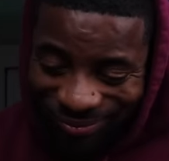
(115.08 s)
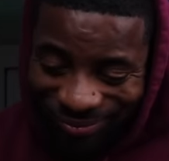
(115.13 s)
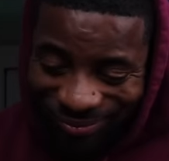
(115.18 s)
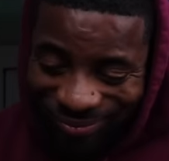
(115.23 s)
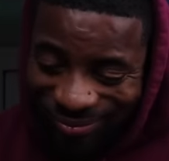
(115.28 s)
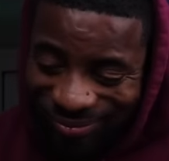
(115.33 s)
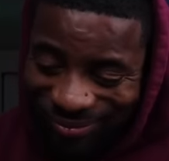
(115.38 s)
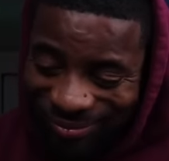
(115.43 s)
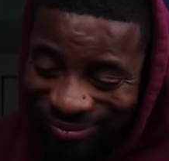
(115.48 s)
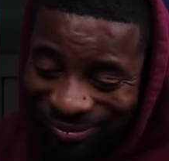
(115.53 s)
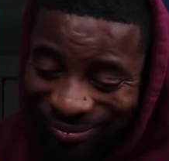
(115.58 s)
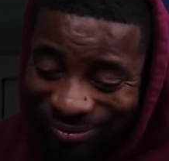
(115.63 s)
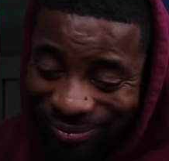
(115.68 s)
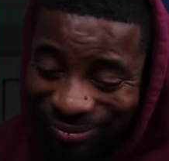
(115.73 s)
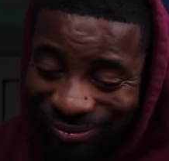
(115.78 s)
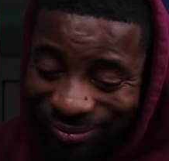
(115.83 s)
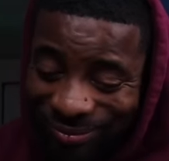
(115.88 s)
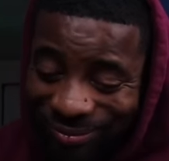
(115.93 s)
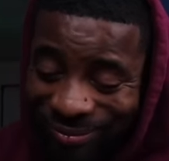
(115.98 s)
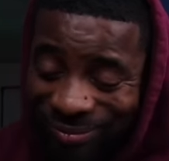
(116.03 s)

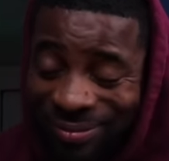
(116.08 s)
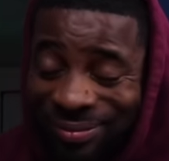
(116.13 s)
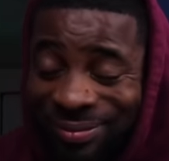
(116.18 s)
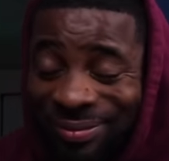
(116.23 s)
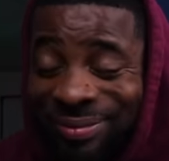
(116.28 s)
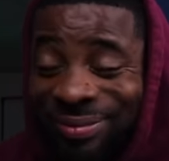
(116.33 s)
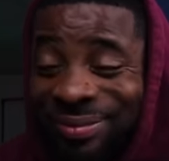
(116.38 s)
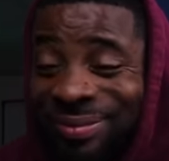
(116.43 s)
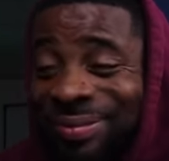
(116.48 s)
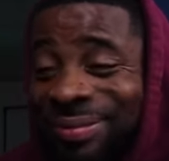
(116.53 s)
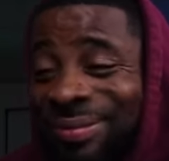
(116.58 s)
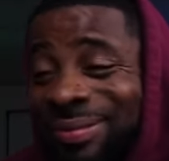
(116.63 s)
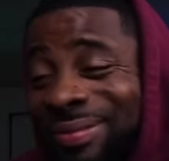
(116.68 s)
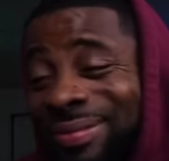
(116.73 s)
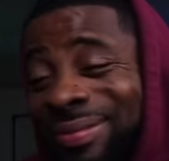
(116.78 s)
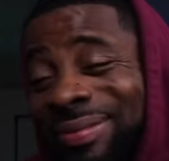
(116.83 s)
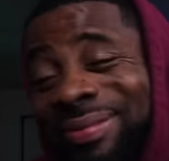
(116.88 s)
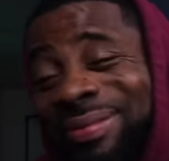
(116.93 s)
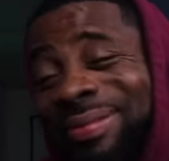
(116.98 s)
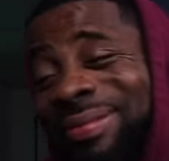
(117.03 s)

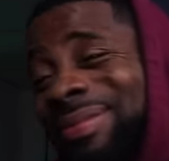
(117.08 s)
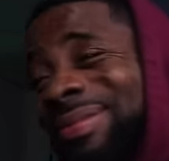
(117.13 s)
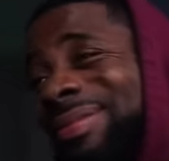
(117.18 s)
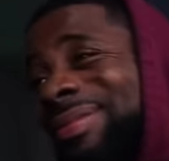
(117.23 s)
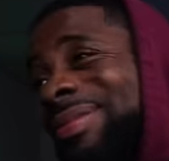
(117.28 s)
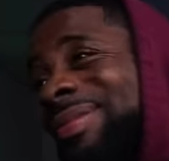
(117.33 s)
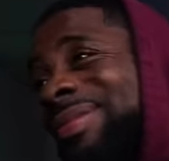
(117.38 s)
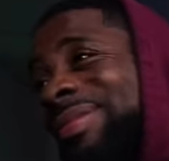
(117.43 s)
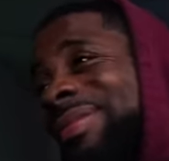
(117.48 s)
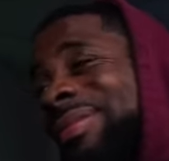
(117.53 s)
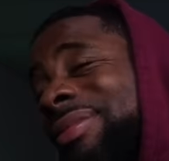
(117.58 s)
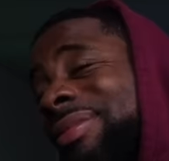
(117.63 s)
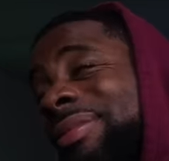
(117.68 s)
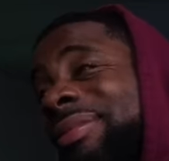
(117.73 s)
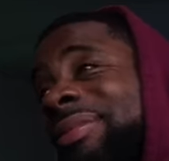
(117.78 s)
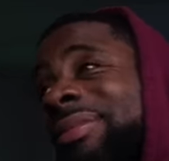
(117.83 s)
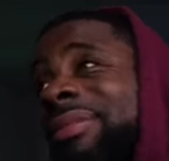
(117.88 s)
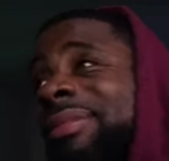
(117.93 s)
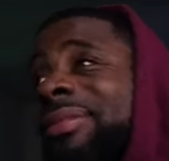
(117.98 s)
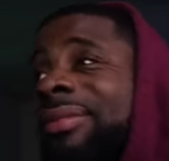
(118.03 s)

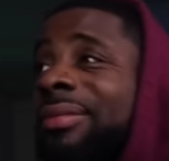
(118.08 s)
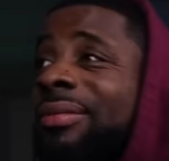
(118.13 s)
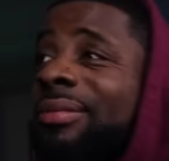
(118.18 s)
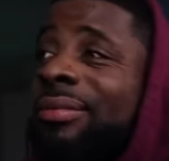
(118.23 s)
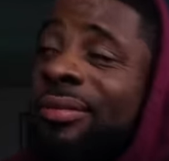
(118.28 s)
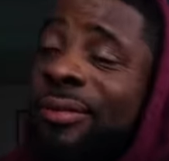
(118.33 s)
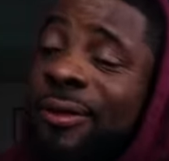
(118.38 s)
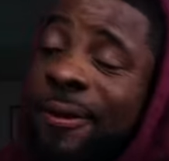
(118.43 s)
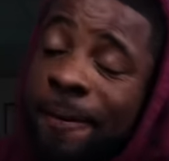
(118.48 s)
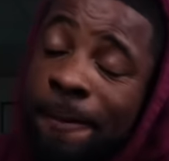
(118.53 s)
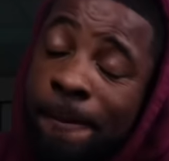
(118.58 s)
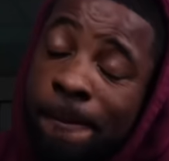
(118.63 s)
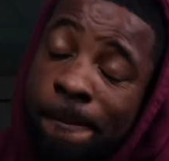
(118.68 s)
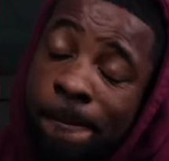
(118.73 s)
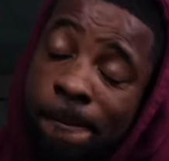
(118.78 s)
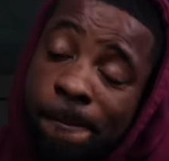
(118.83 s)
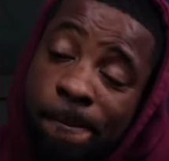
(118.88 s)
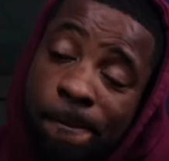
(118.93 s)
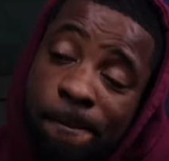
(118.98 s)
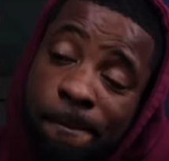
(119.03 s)

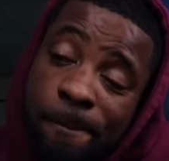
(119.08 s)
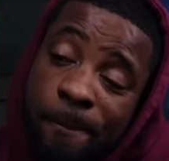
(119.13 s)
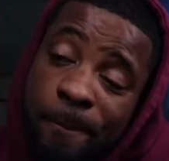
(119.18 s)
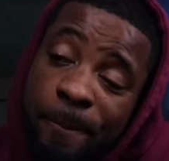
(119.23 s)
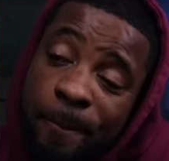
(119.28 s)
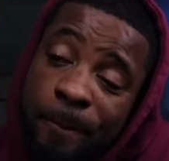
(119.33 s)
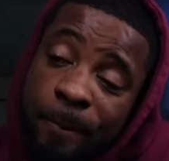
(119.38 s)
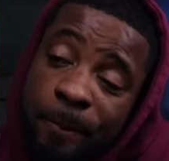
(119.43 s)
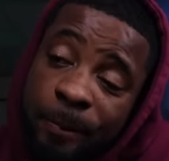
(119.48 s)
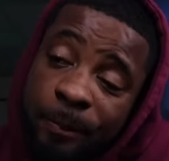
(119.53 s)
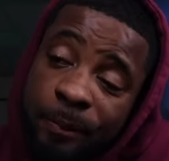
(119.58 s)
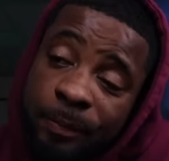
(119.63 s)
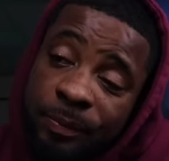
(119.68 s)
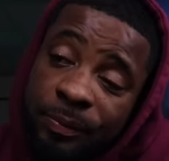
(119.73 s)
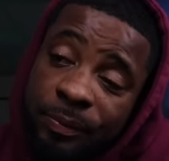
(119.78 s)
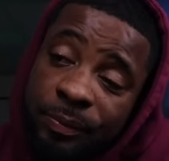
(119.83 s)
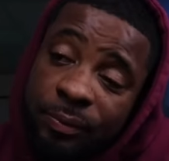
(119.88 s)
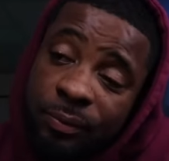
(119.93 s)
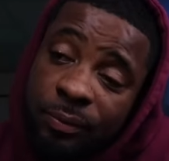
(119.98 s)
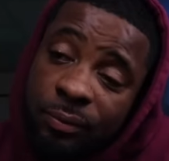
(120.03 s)

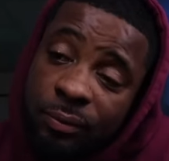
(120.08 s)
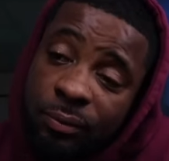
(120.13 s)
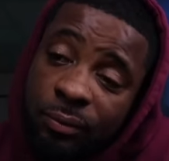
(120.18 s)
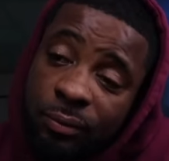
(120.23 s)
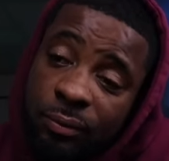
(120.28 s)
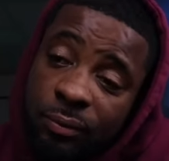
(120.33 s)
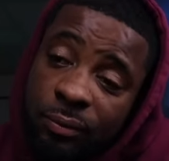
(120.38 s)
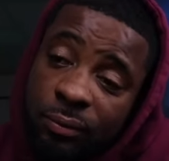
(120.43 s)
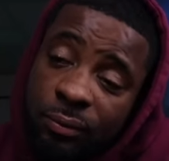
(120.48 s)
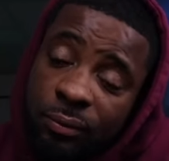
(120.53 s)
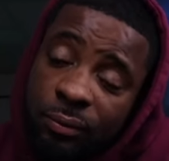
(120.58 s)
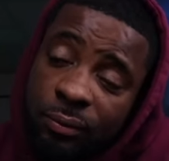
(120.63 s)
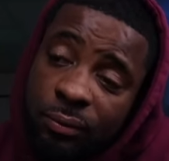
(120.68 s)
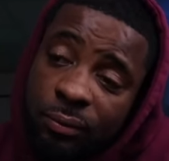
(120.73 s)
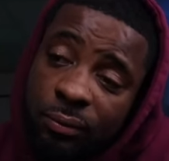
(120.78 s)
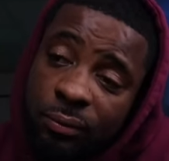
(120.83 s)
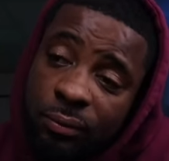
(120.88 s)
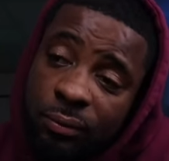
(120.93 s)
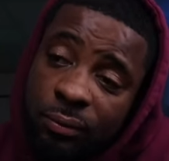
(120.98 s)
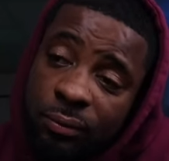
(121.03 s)

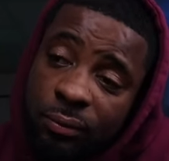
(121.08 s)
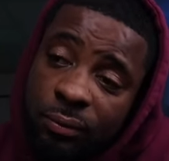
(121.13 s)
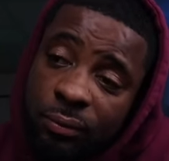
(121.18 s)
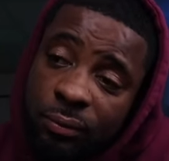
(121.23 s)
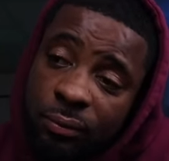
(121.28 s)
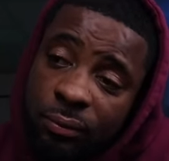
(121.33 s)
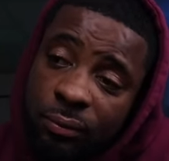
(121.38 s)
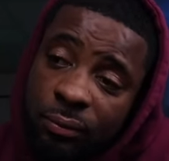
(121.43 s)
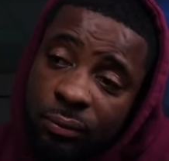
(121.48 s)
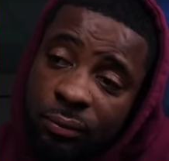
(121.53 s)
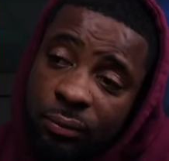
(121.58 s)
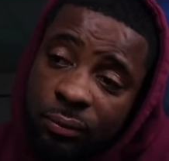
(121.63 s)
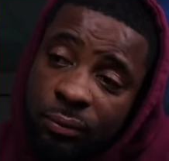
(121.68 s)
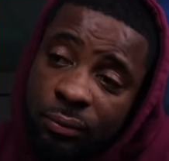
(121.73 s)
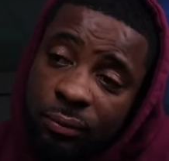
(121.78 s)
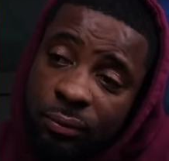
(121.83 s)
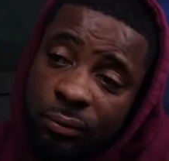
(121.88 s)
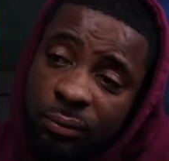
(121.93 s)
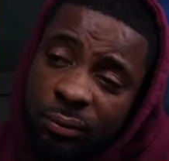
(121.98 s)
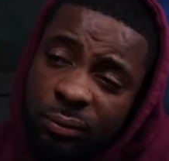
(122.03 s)

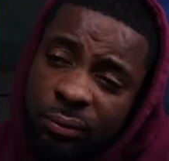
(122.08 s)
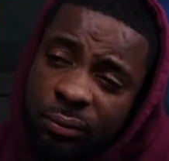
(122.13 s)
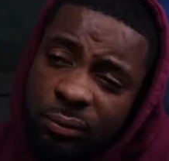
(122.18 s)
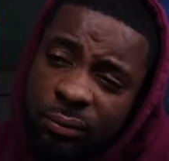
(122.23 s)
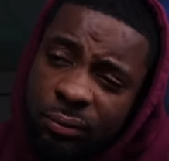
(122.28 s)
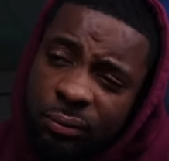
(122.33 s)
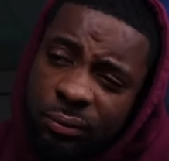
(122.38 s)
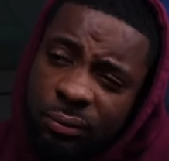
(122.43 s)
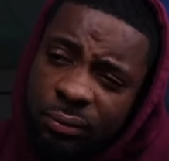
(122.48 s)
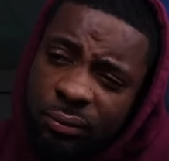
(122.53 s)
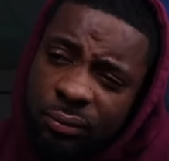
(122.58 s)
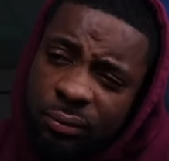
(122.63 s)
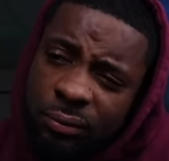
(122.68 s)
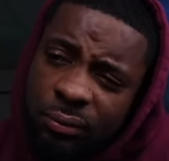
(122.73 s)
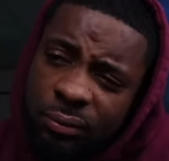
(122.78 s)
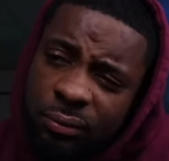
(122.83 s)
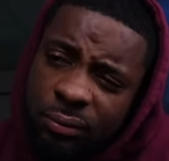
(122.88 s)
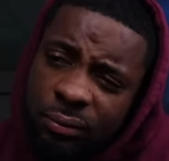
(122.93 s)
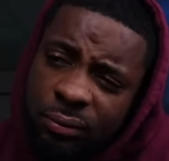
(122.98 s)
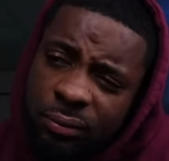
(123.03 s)
The person shown says nothing.